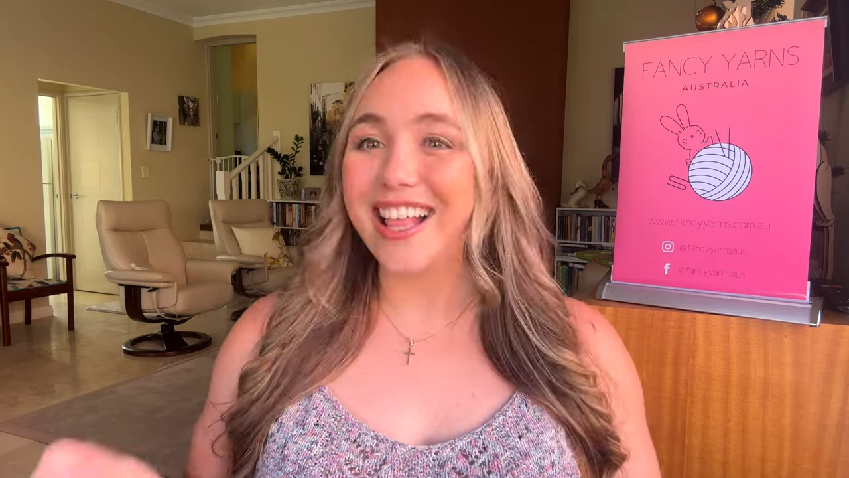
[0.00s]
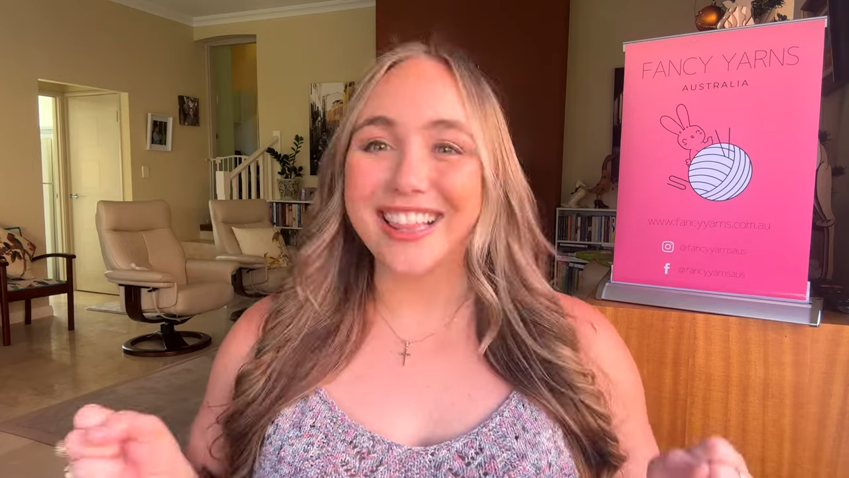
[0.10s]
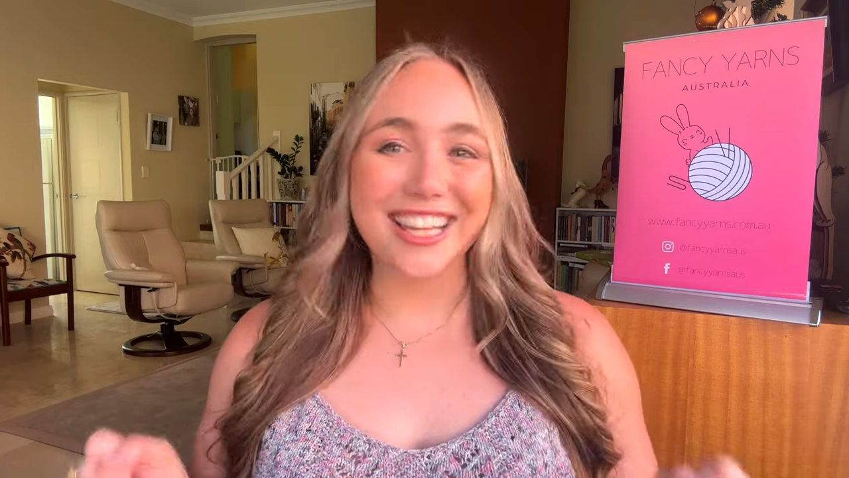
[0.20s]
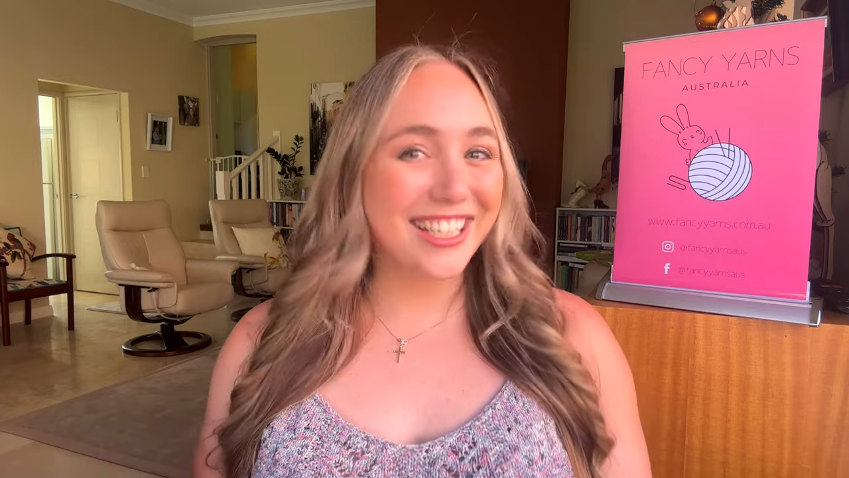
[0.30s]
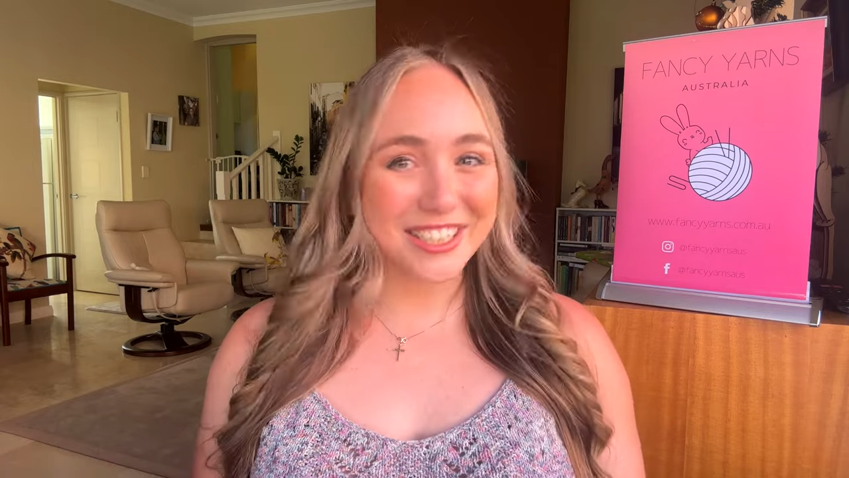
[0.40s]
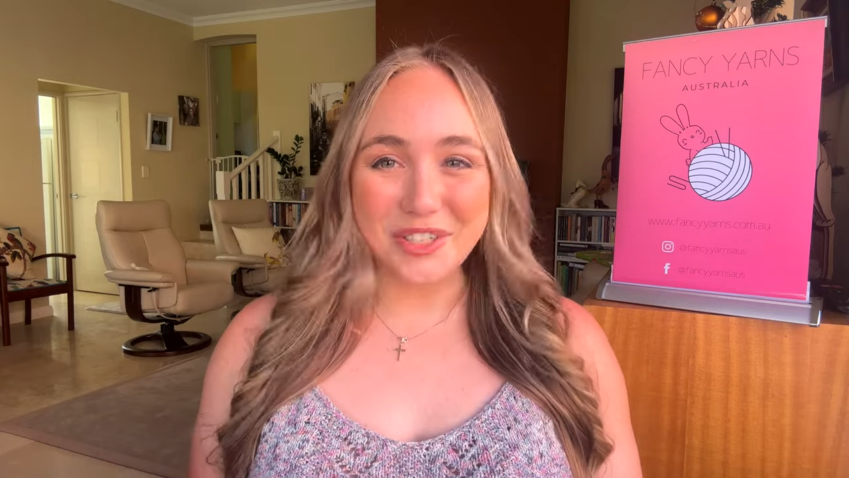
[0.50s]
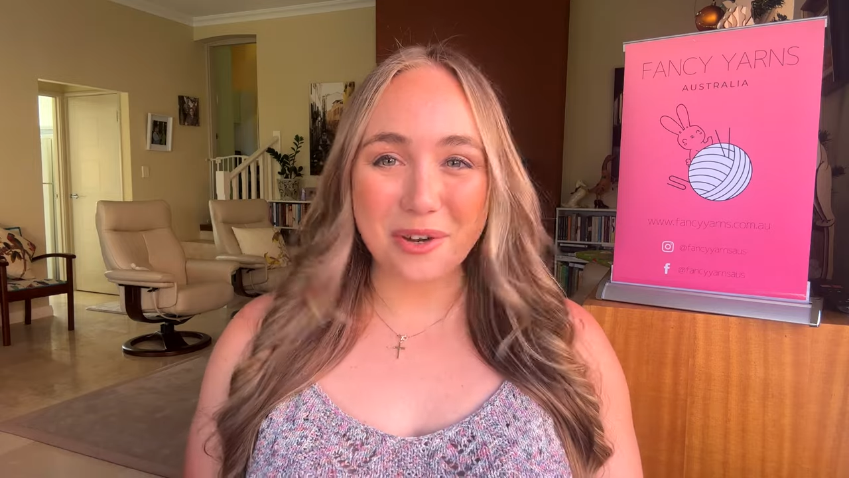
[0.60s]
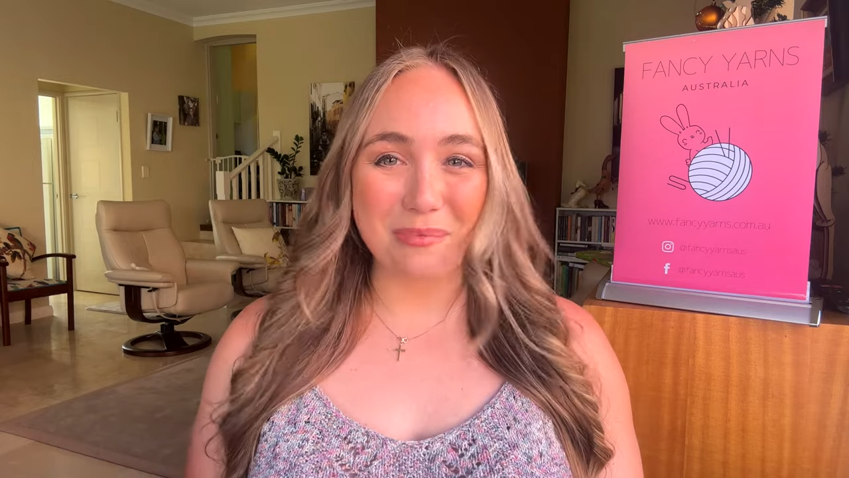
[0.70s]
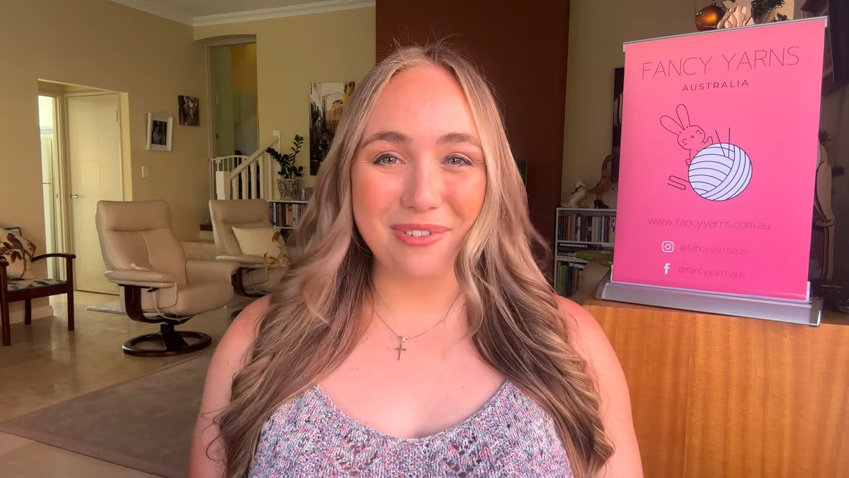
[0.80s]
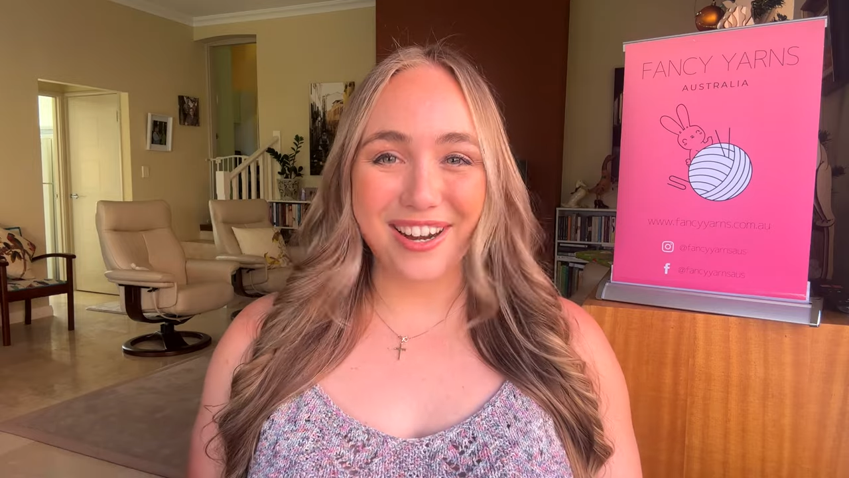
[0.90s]
Let's
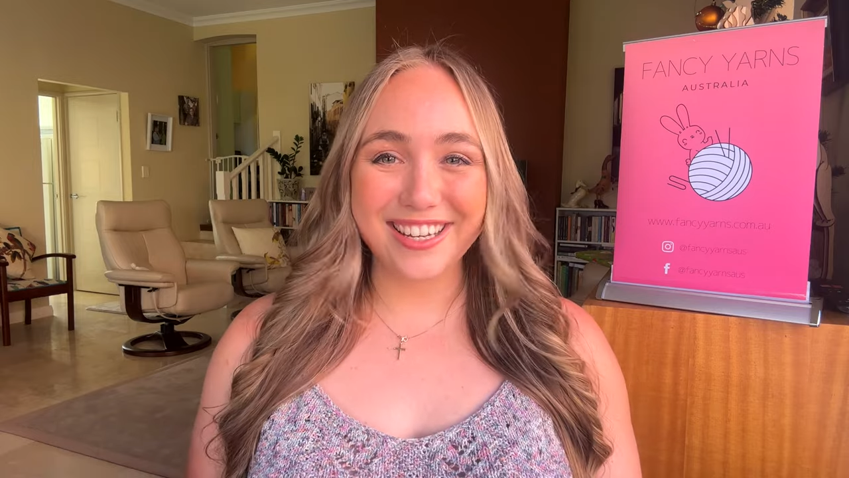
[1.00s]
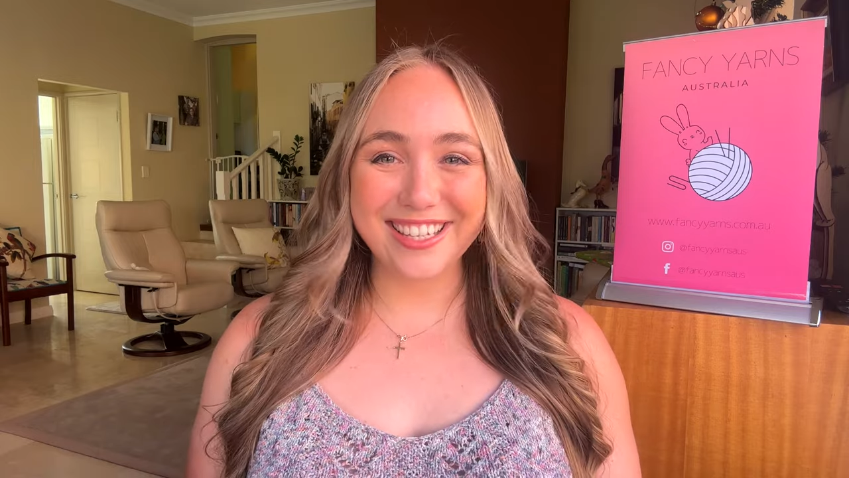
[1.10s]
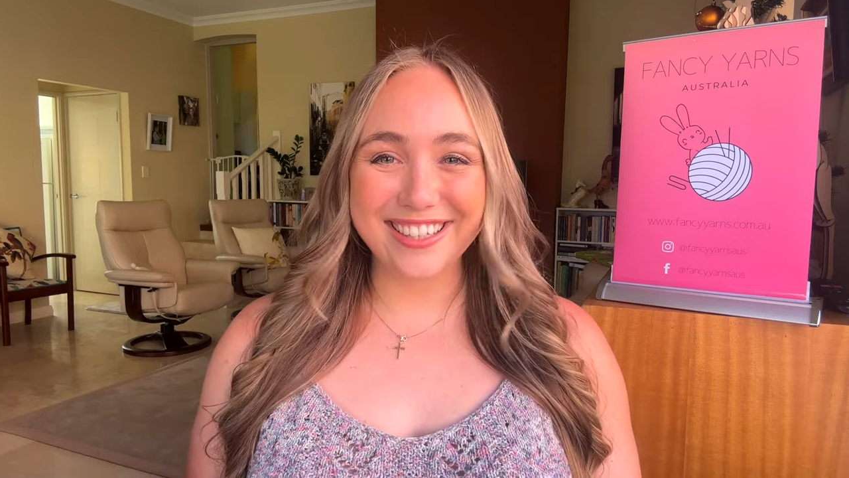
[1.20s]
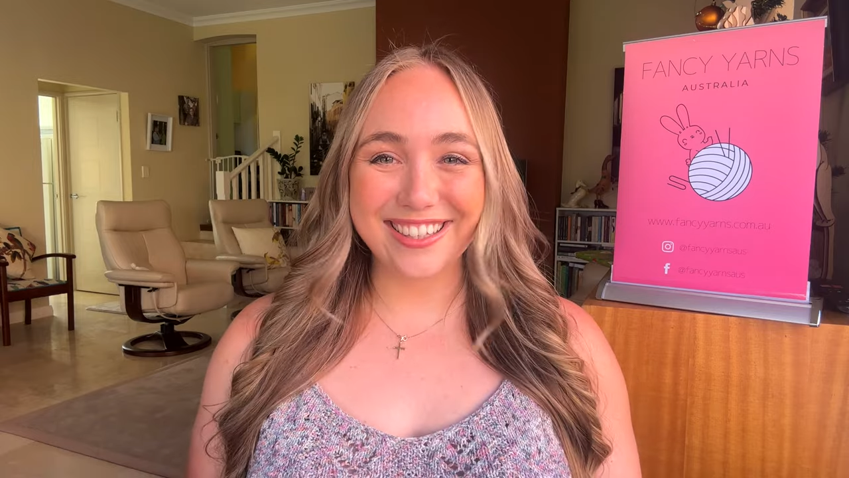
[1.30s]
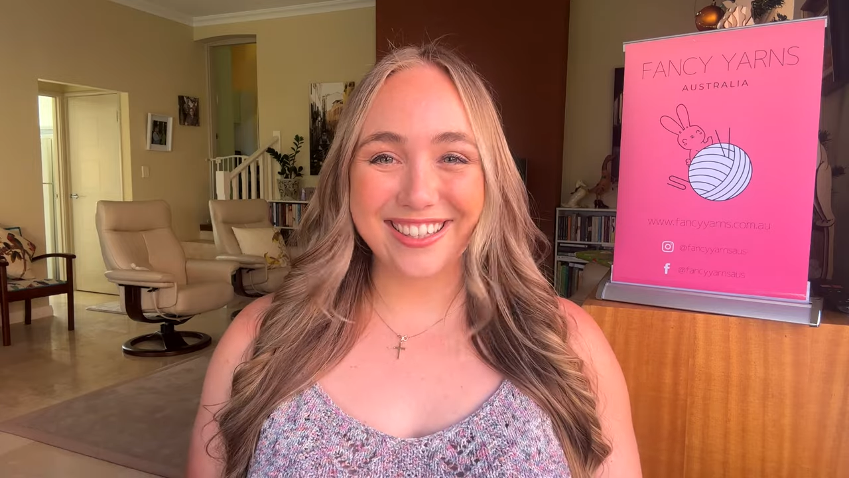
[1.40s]
jump right in.